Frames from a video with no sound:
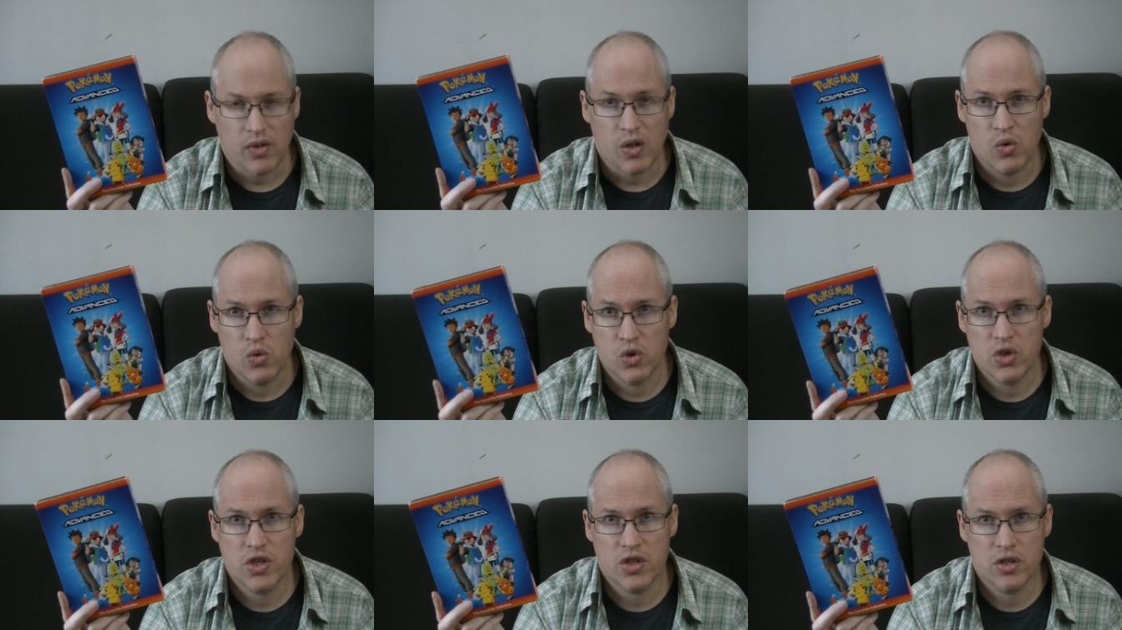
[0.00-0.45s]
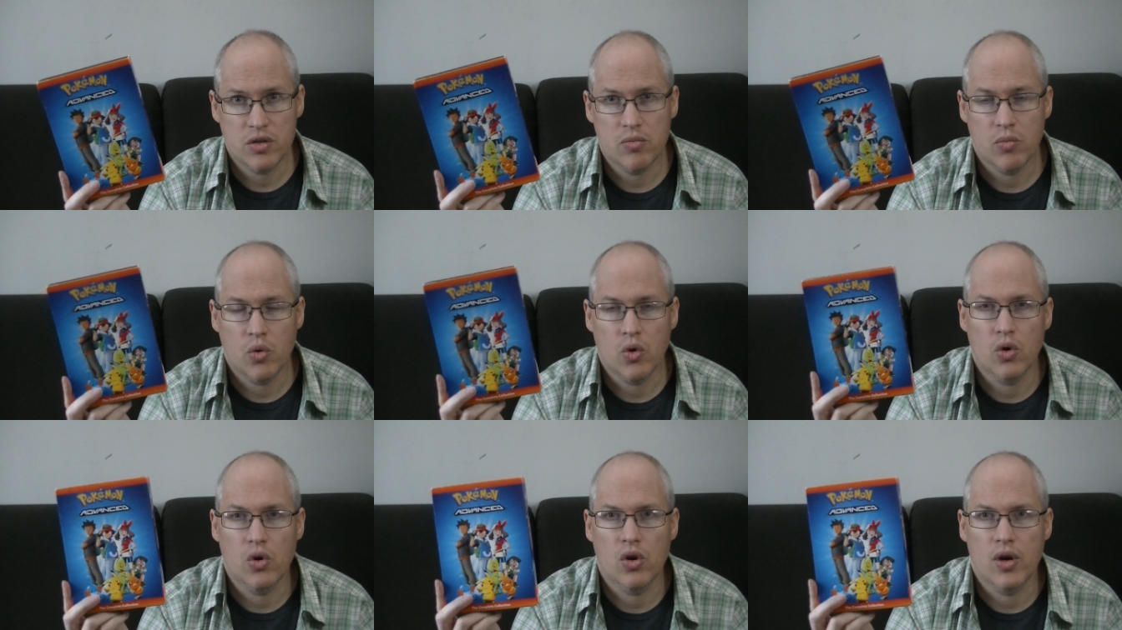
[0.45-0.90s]
which is
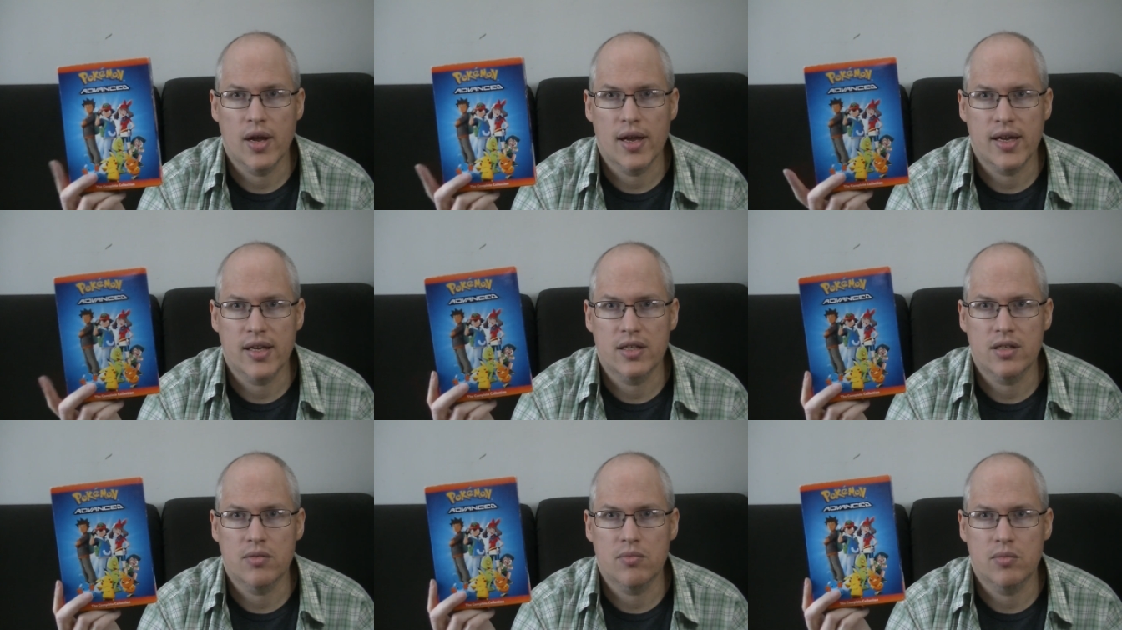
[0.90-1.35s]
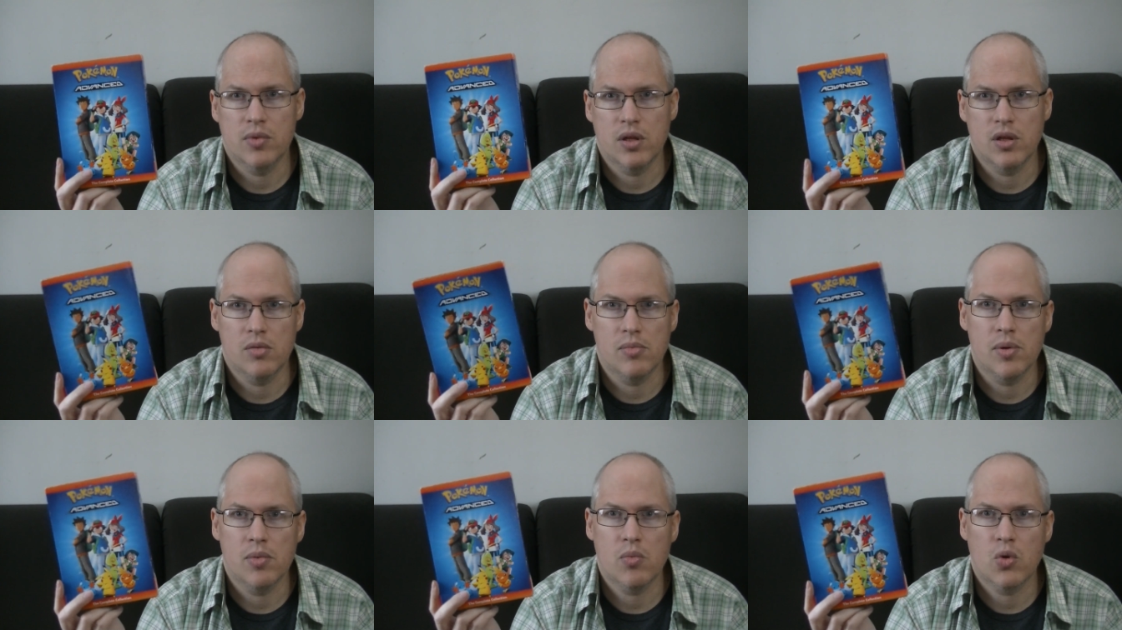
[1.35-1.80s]
I guess a
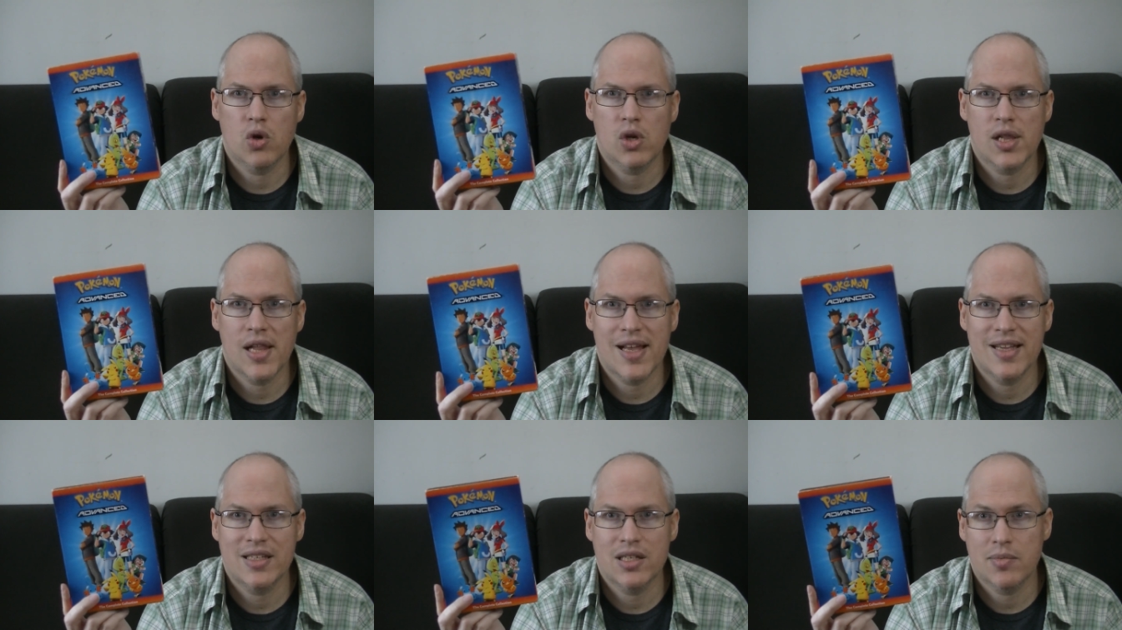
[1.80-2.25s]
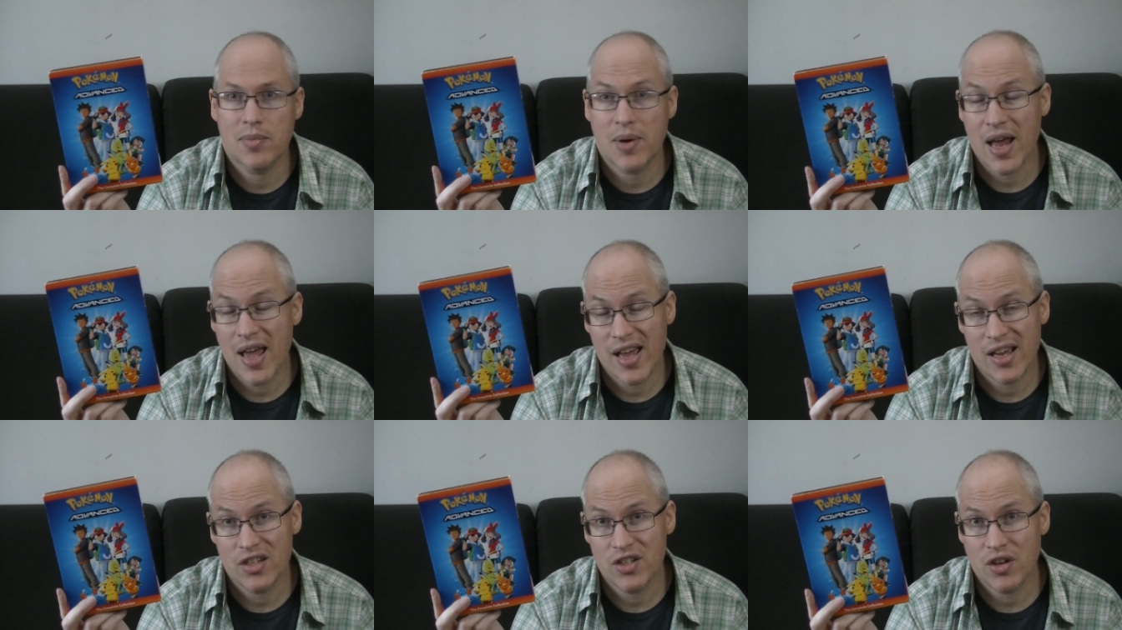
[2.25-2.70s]
little bit more classic, but
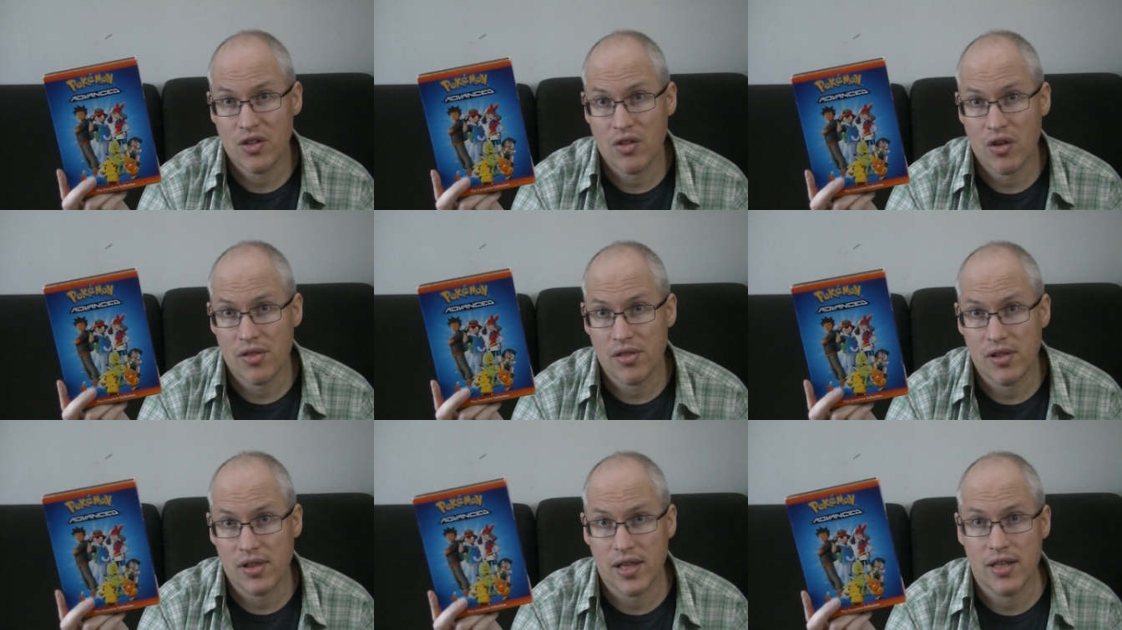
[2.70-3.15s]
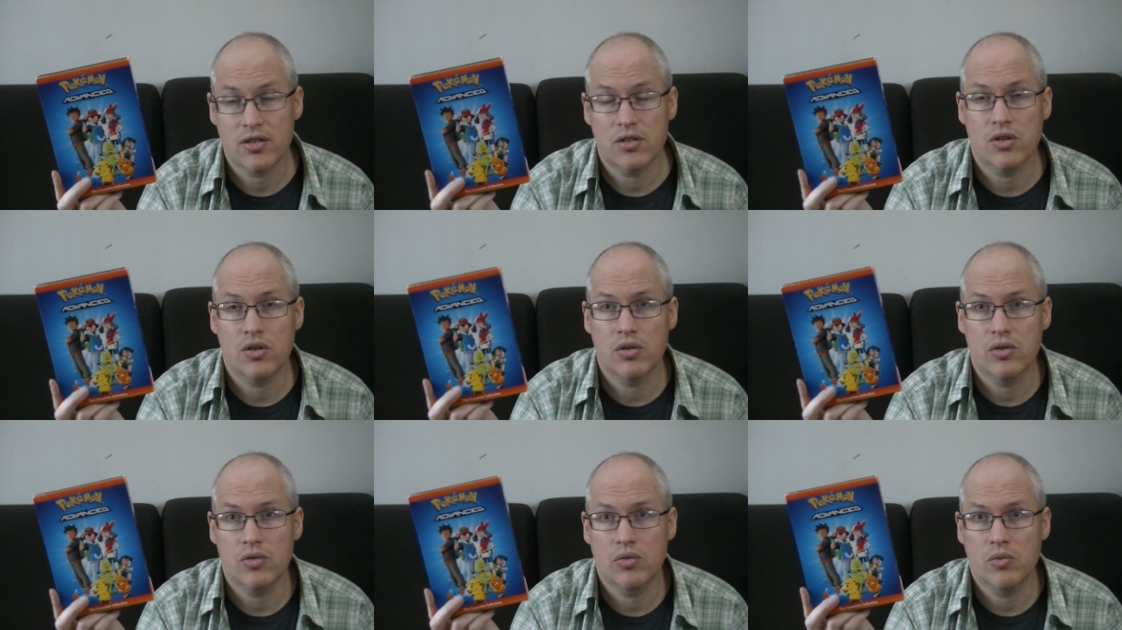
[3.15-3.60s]
I actually thought the Let's
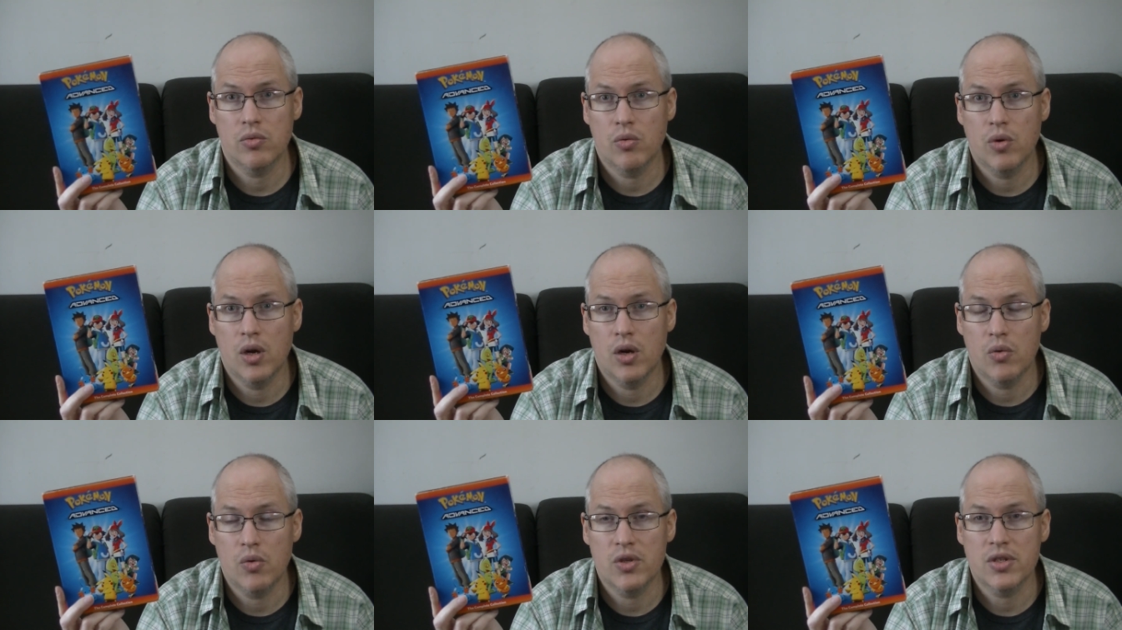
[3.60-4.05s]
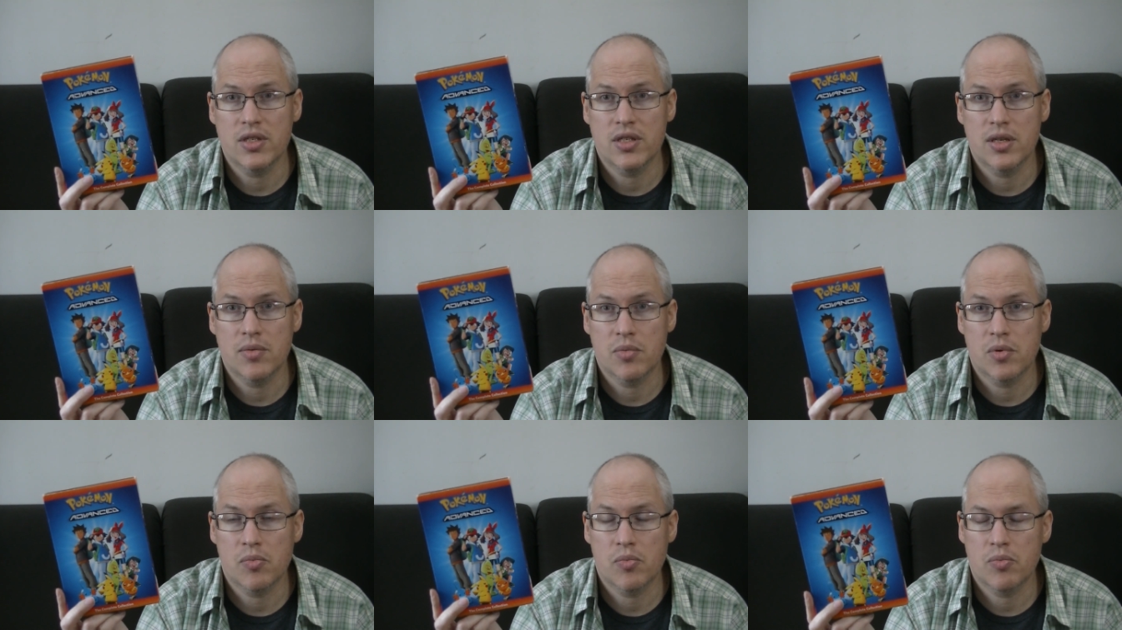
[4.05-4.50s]
Go one
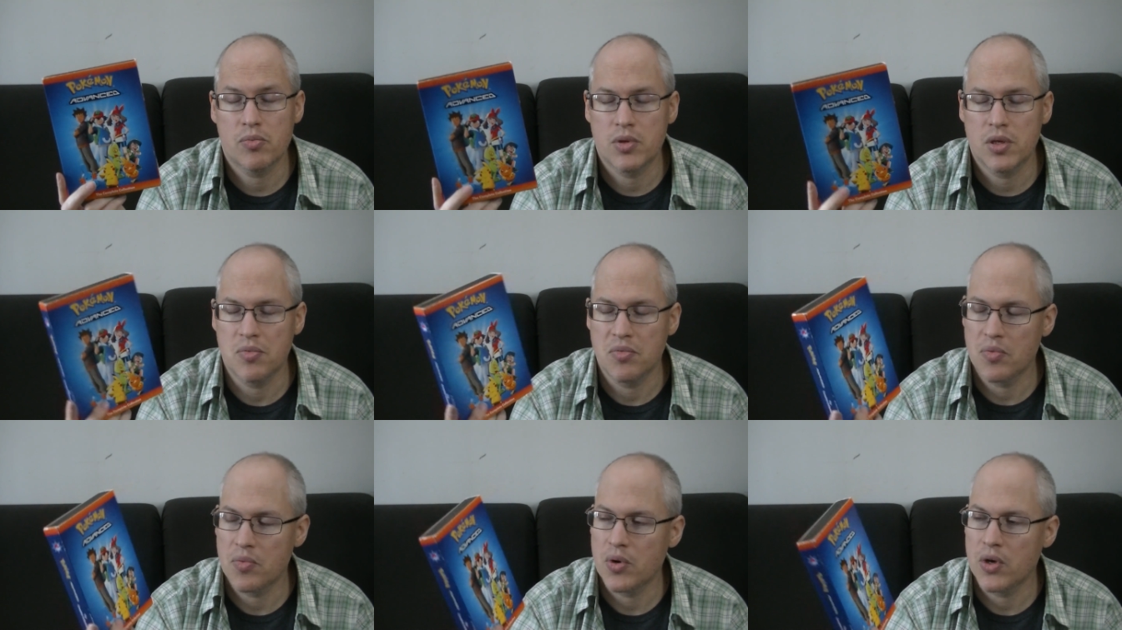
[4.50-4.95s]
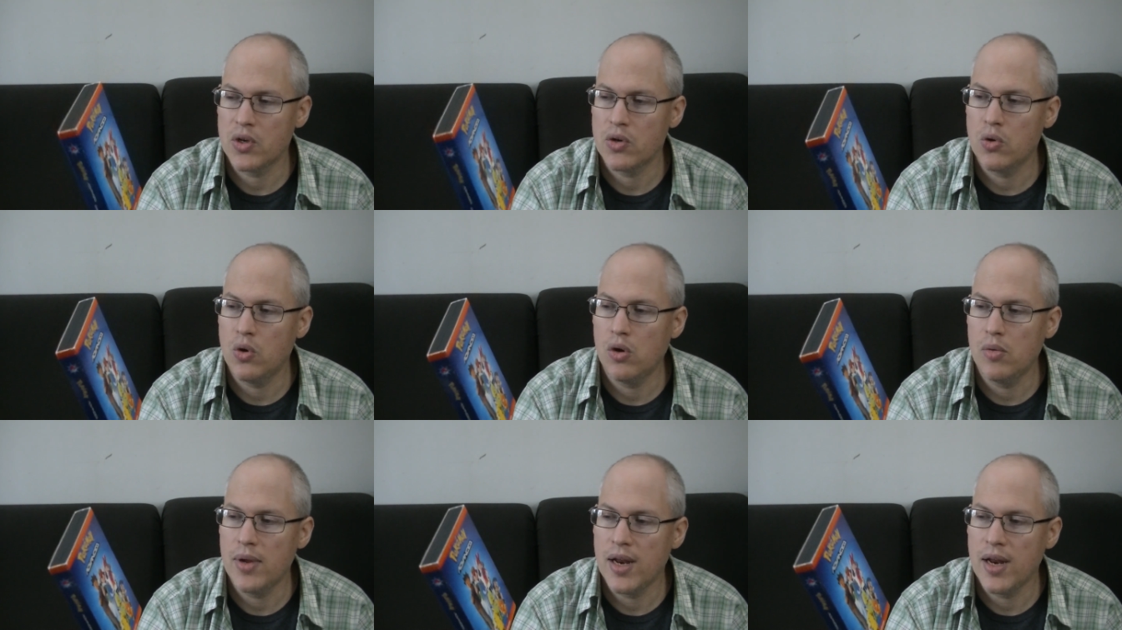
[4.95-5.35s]
seemed pretty cool.